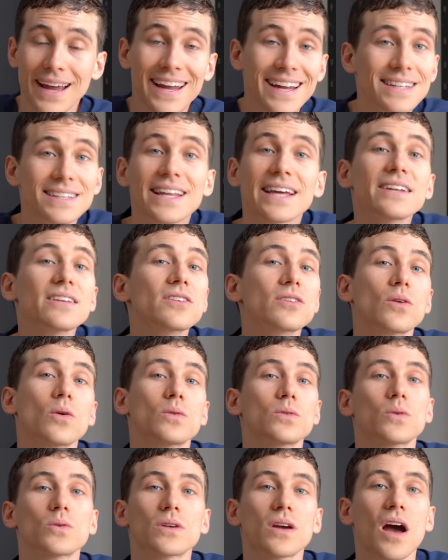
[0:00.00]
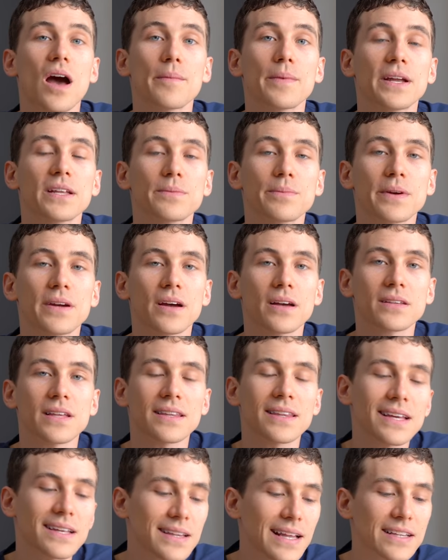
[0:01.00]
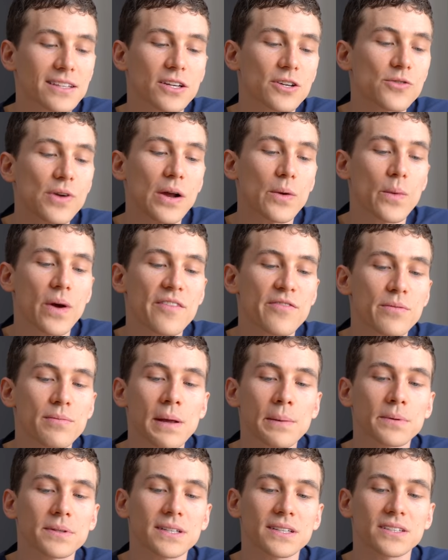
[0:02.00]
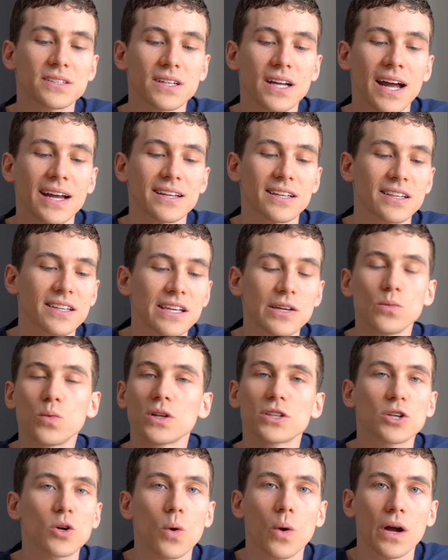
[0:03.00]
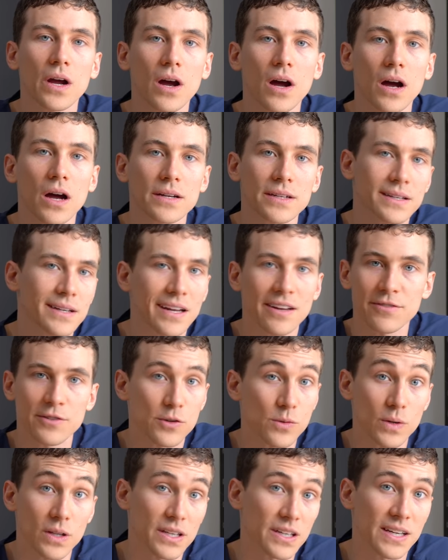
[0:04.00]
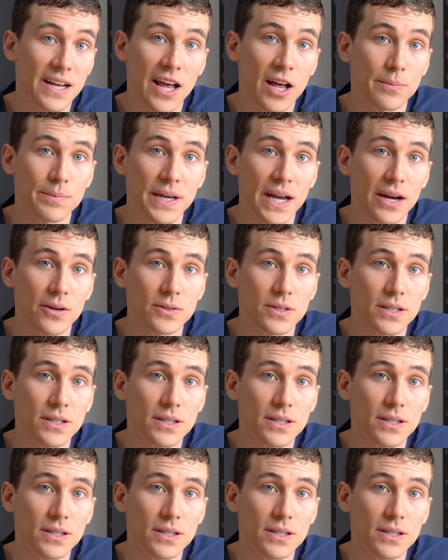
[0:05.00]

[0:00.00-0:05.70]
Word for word: Again, let us know in those comments because I think that's a great way for people to just kind of see what's going on and if they're really gonna help you out.